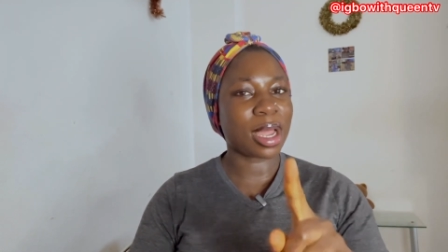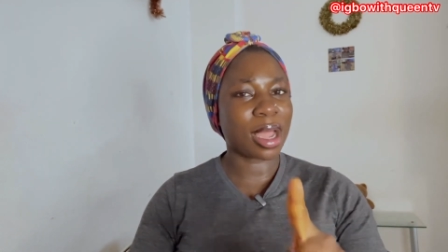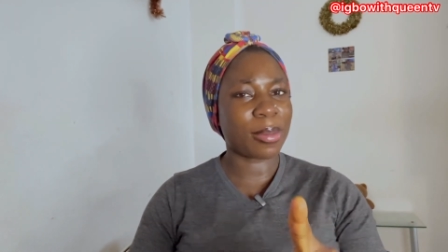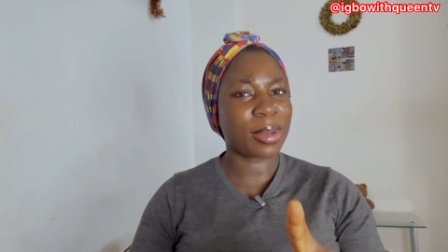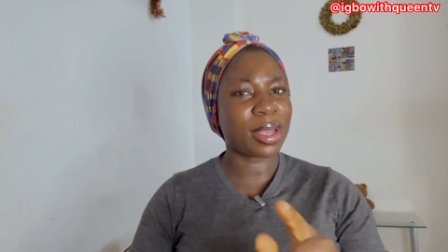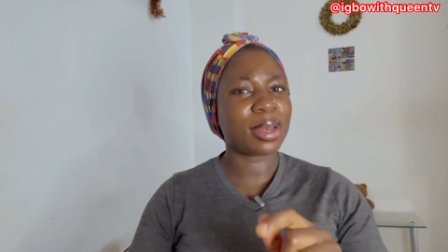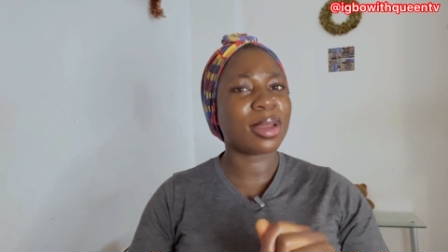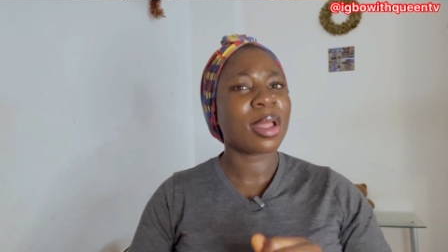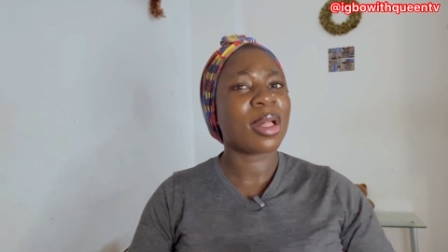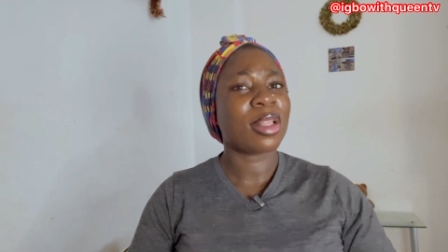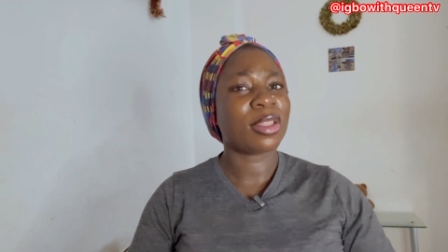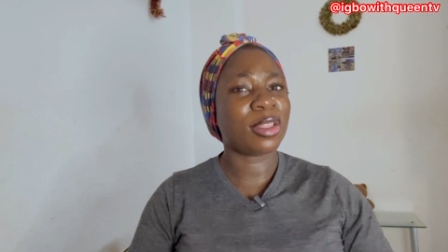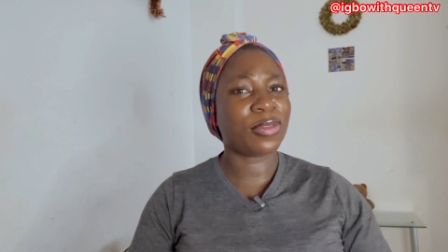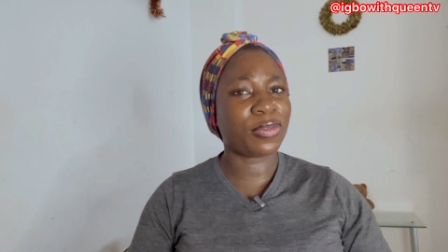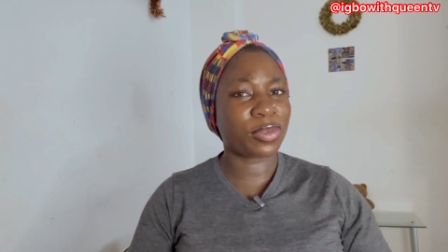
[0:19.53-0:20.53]
I mean,
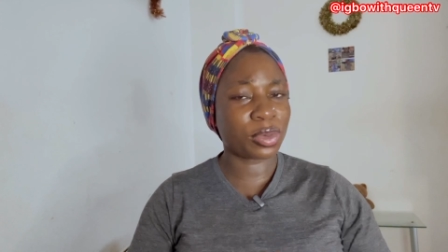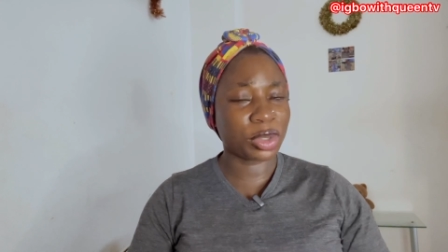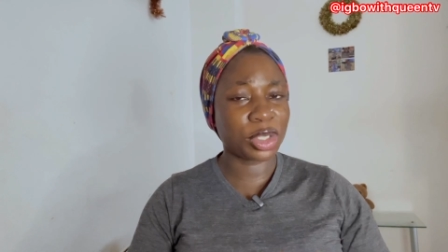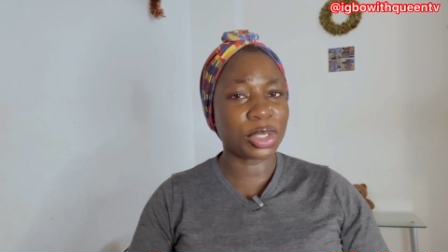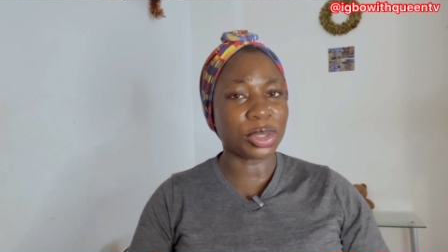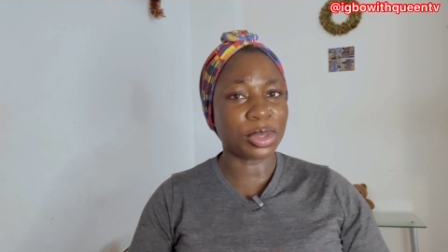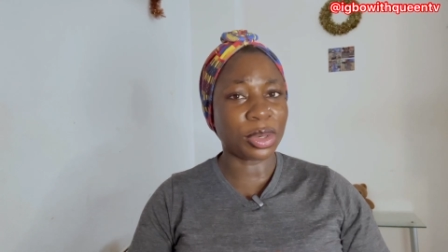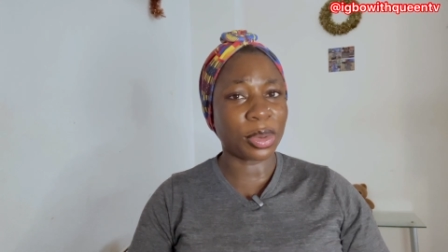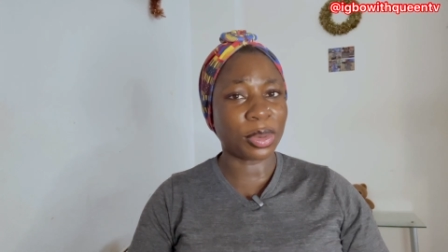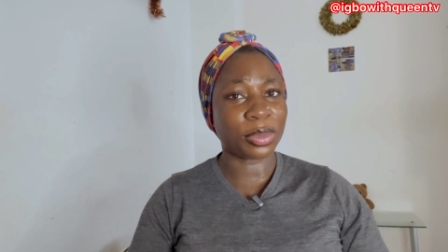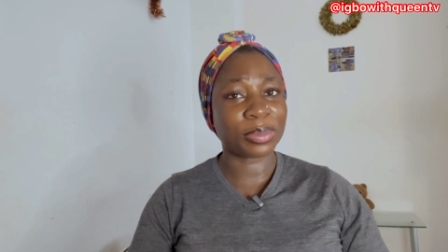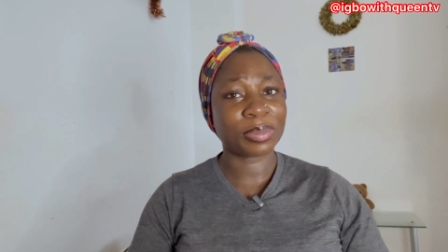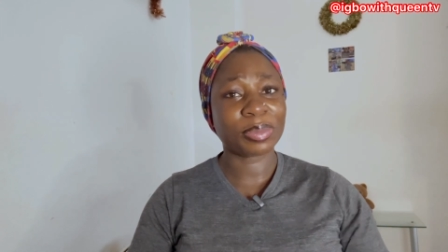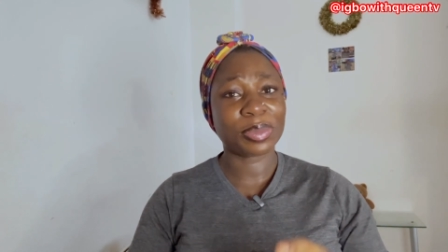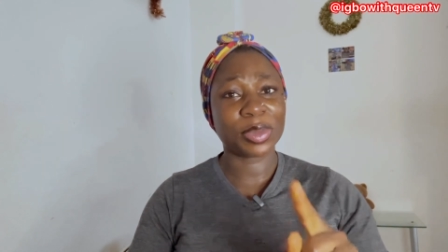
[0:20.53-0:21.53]
the fruits you know,
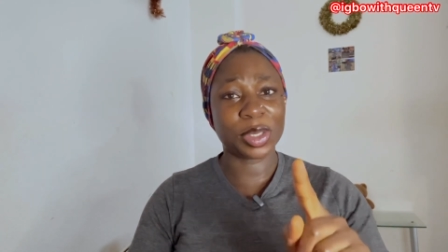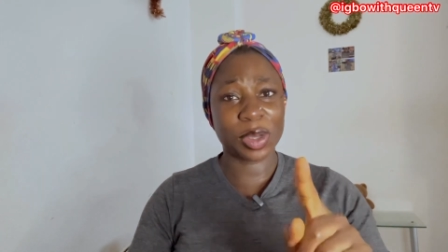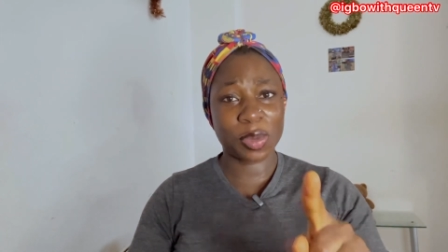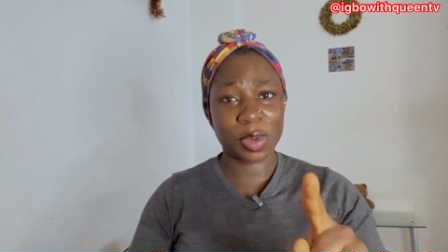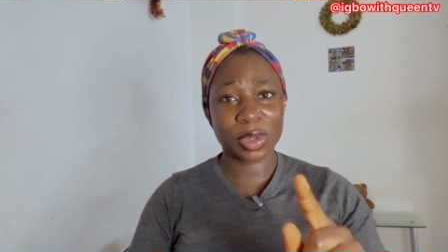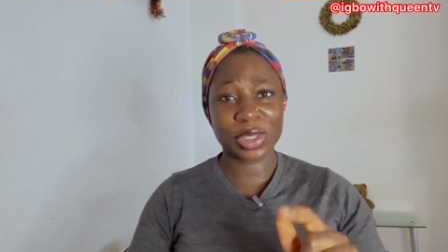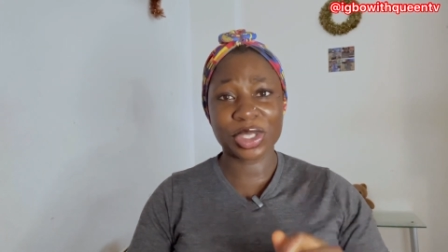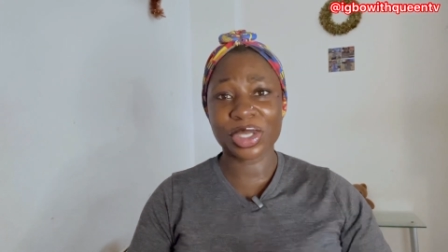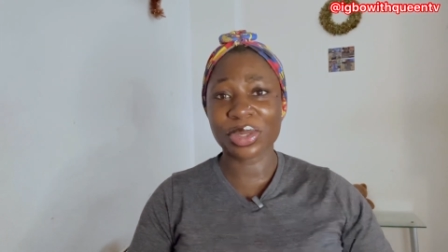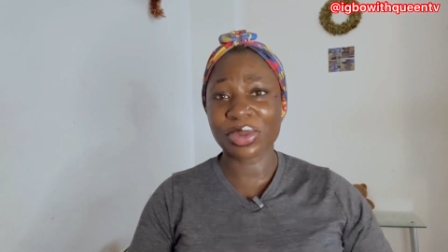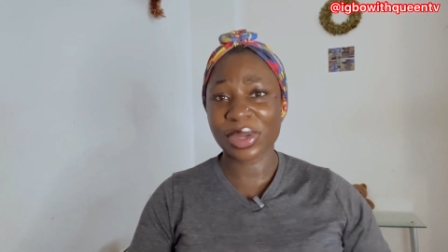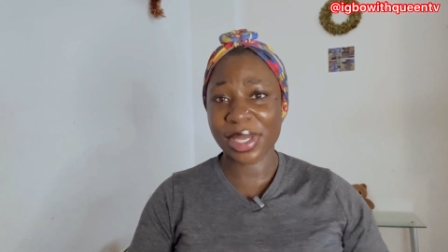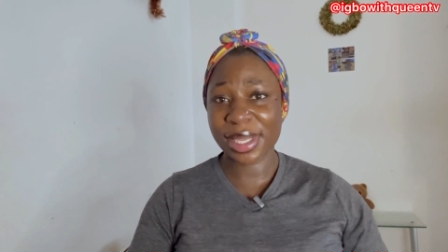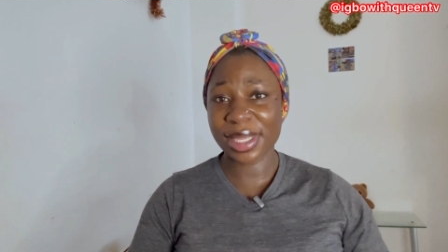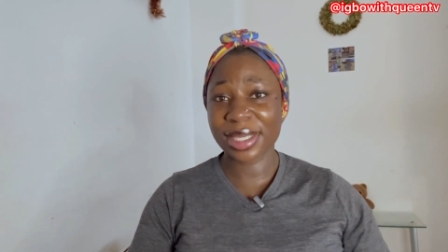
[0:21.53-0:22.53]
the ones you
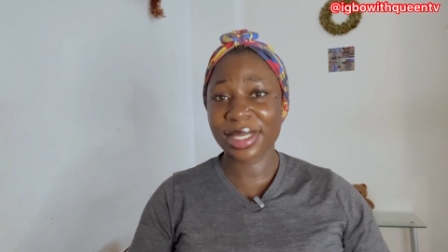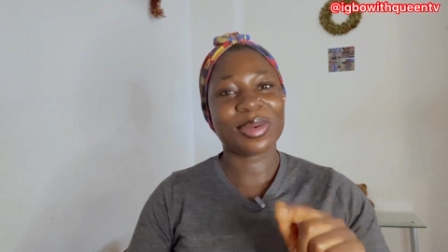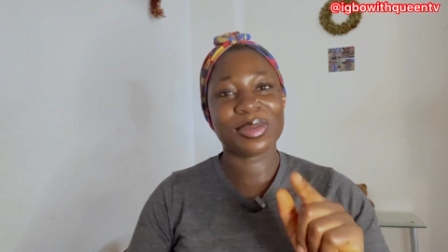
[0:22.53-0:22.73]
eat.